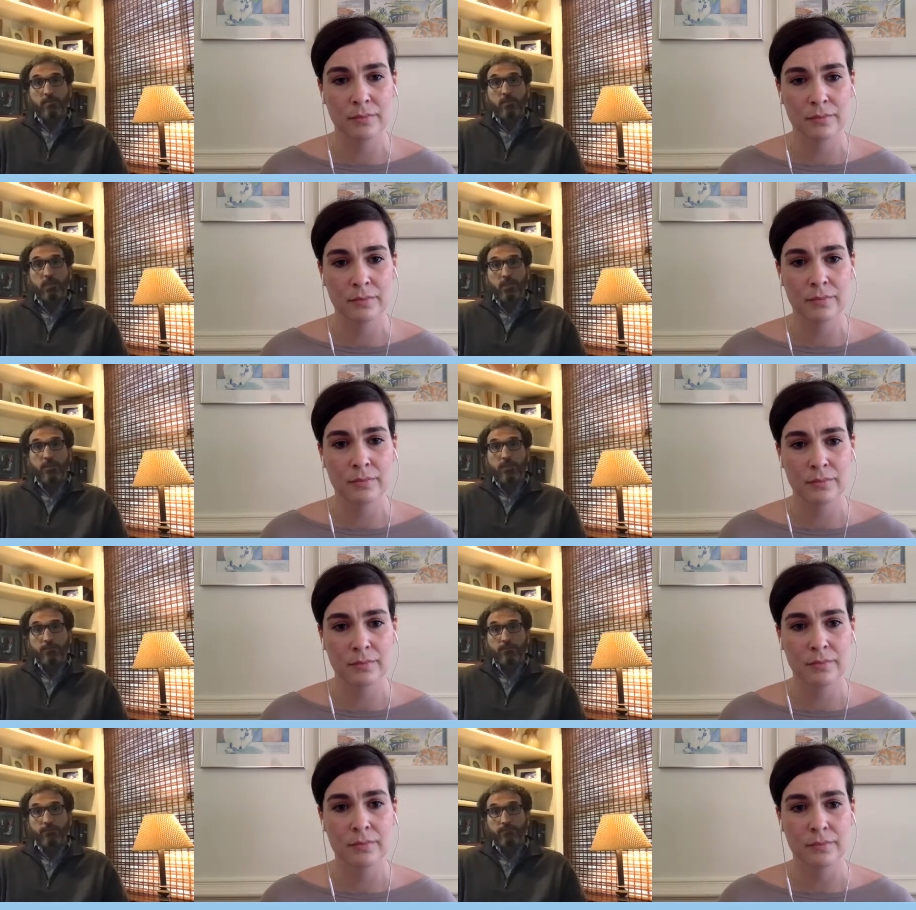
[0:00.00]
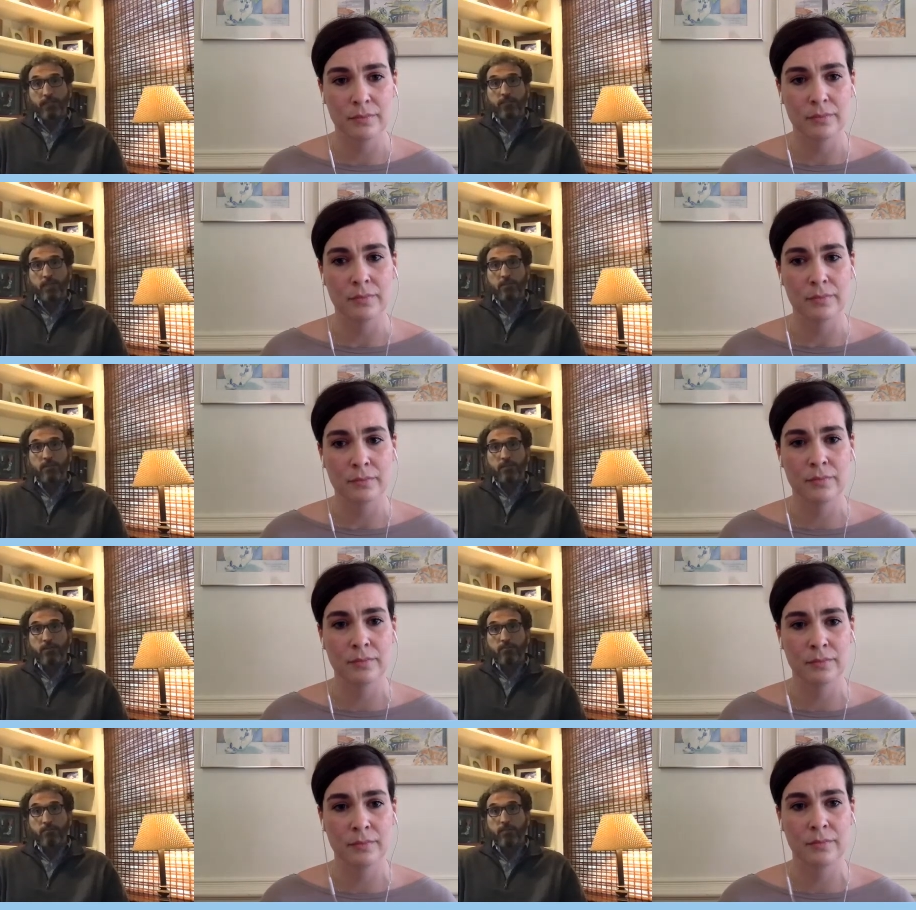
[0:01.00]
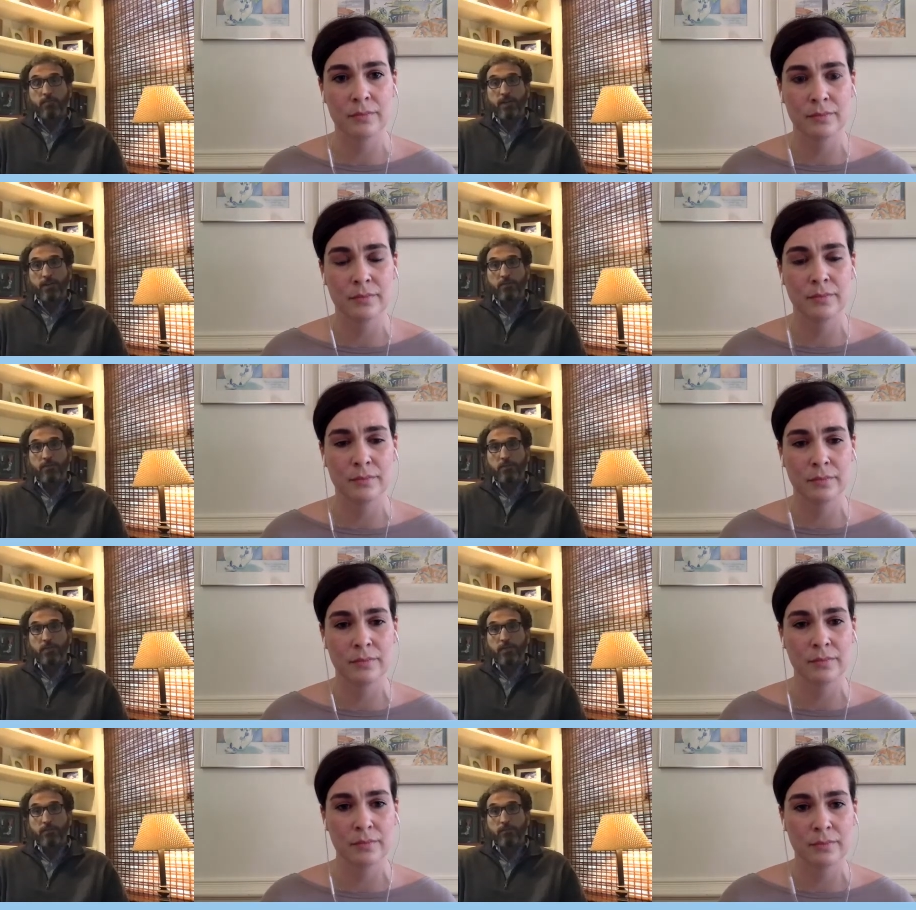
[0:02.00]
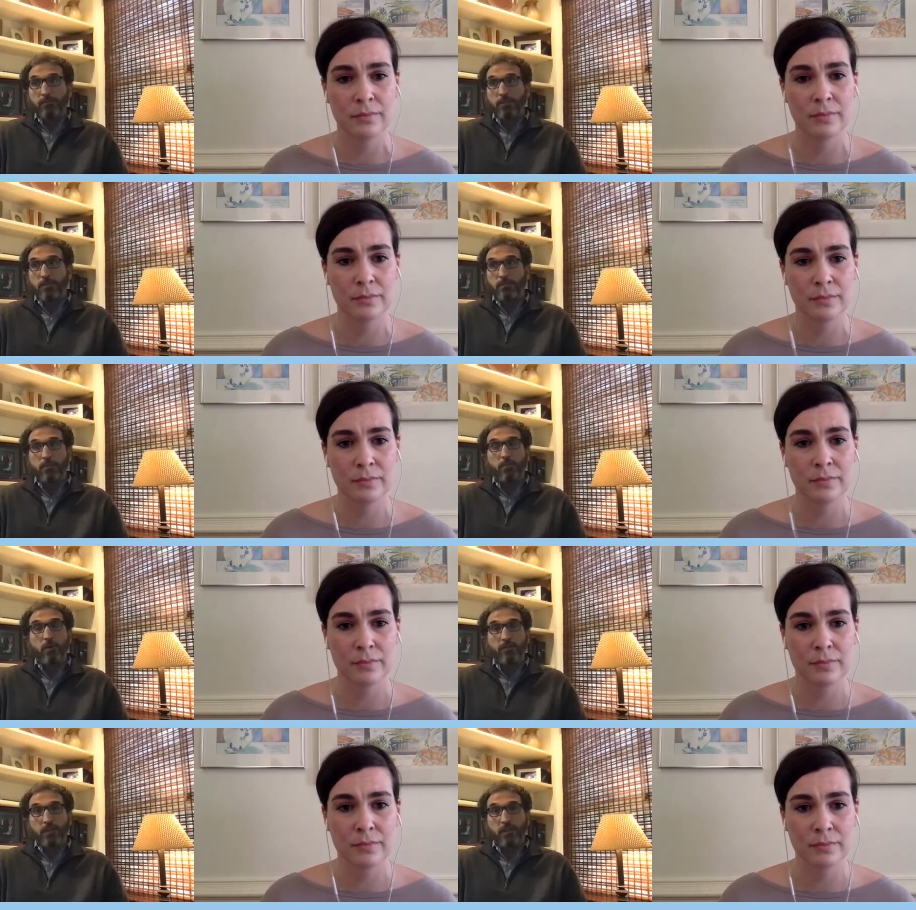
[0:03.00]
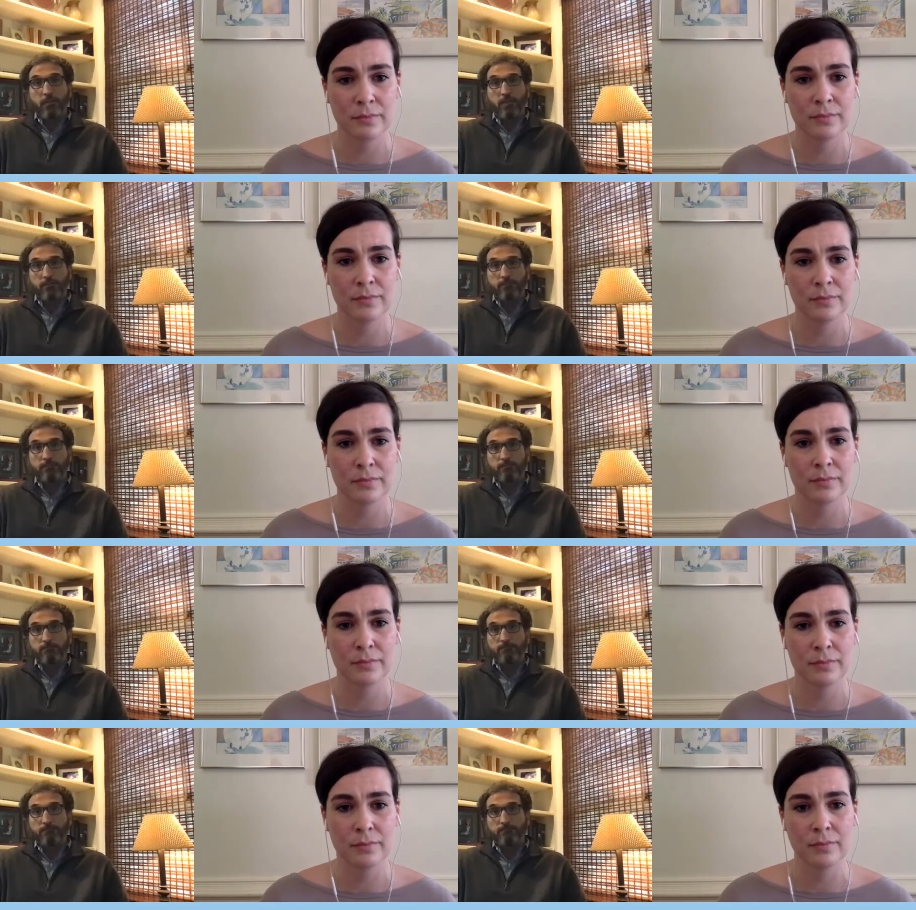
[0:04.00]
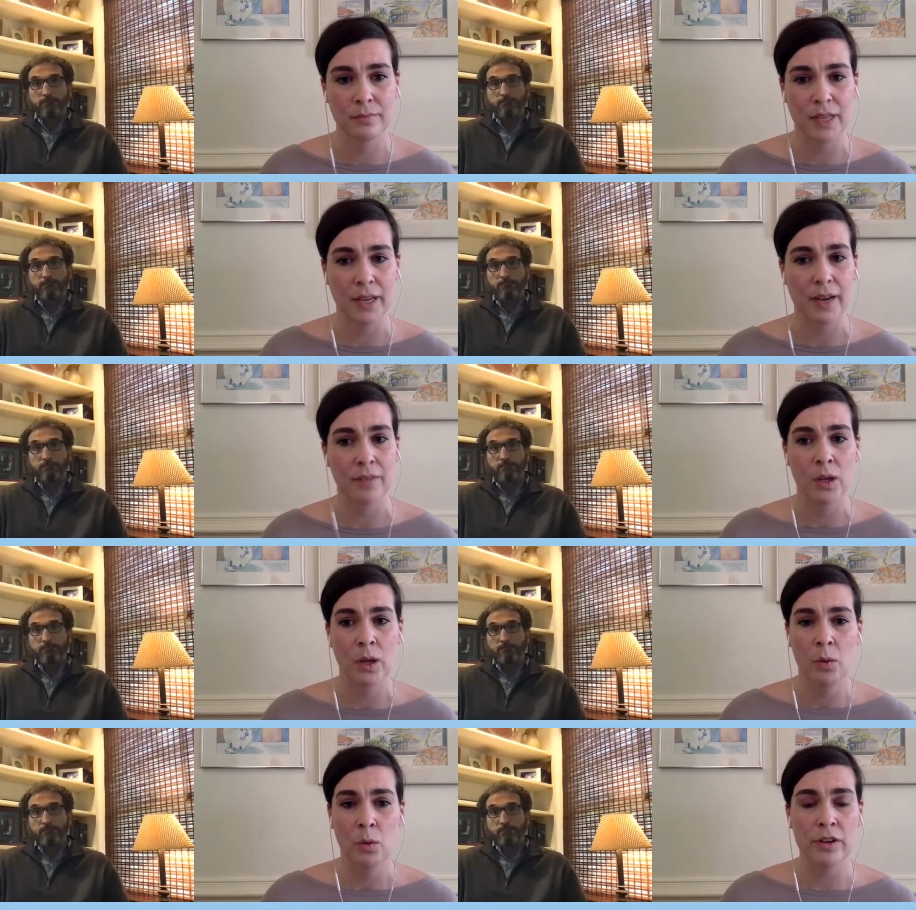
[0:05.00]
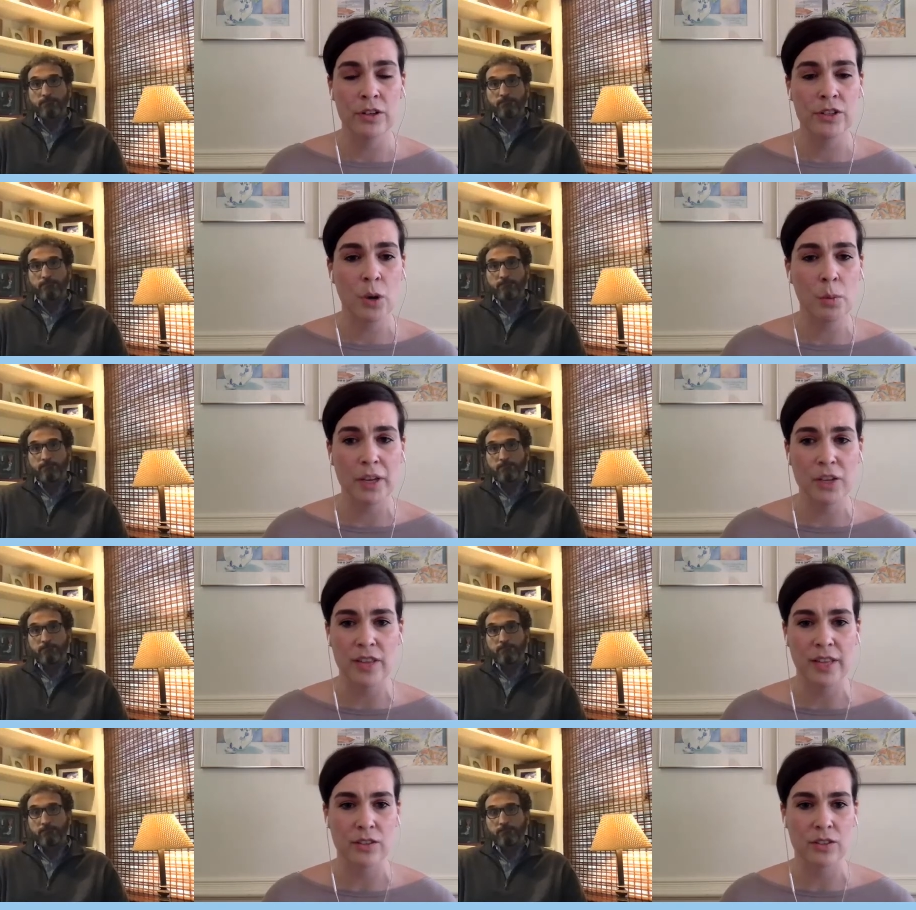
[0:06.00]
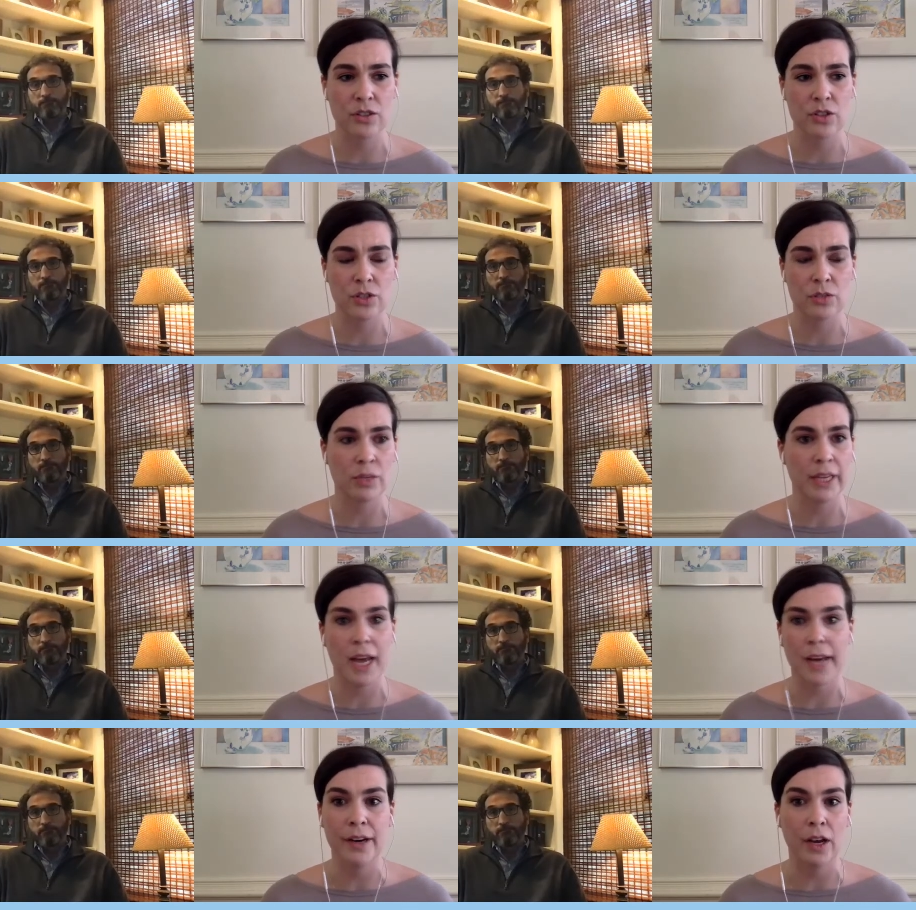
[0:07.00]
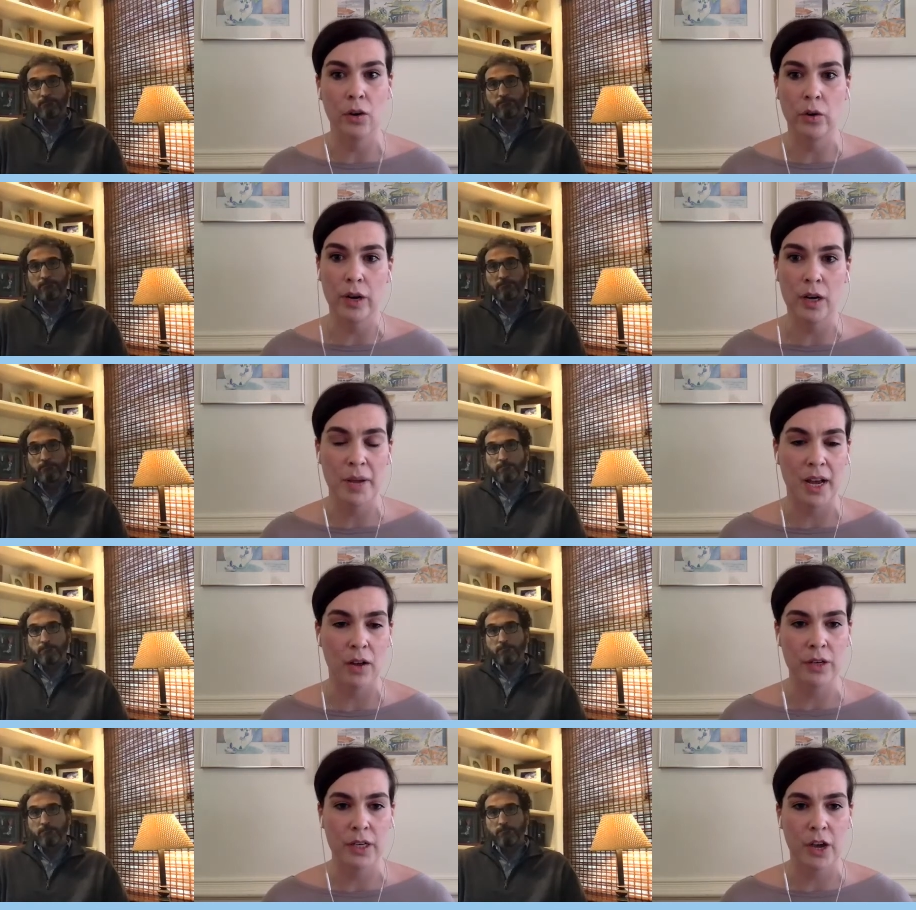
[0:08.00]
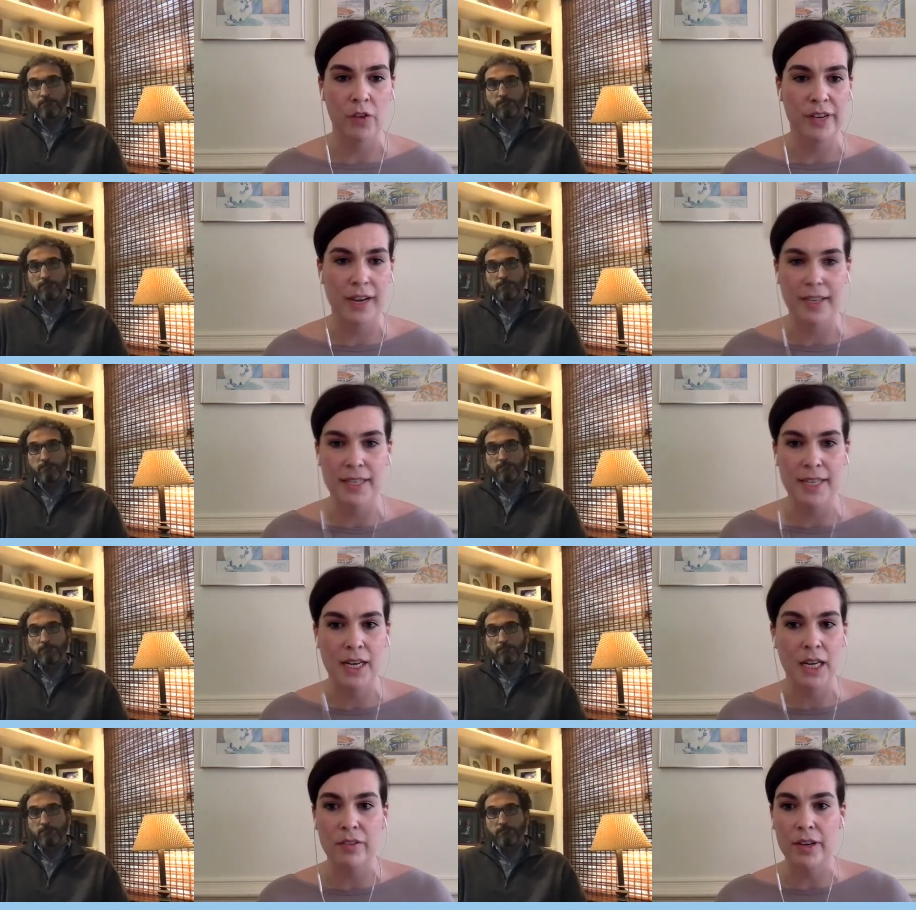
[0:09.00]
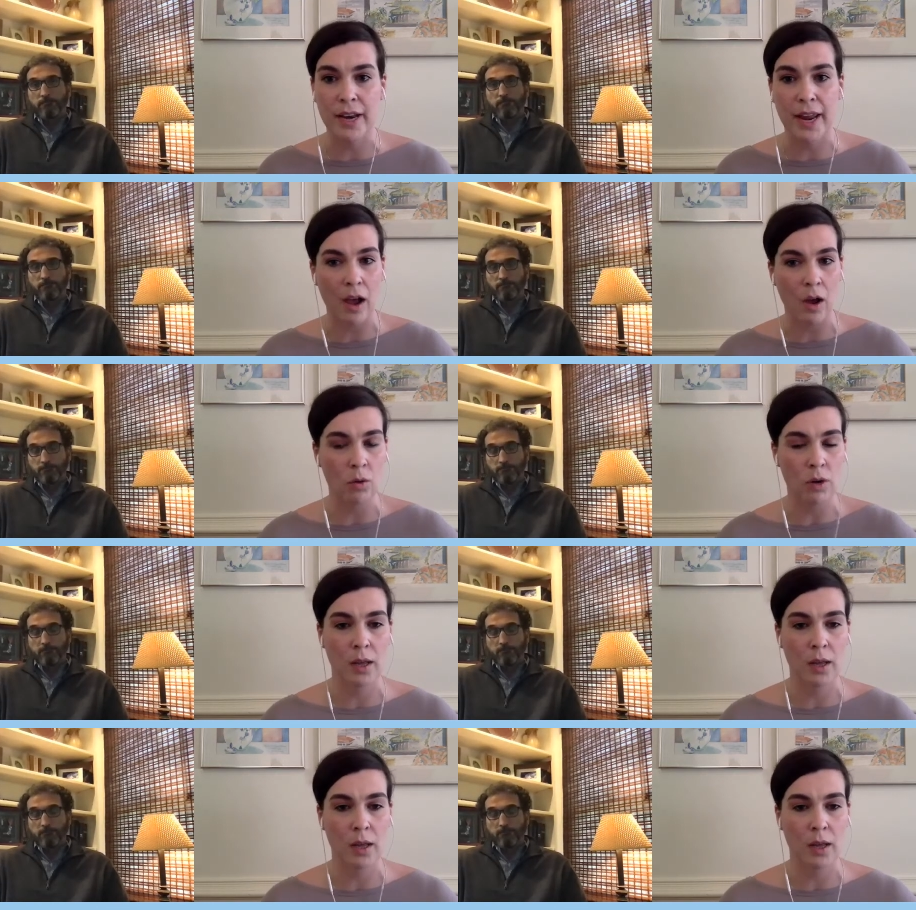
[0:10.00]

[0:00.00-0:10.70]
Speaker 1: Duke Energy, and it mm-hmm. makes me very very proud to be a, a part of the company.
Speaker 2: Yeah. Well, there's so much that's just really unknown about COVID 19, even now.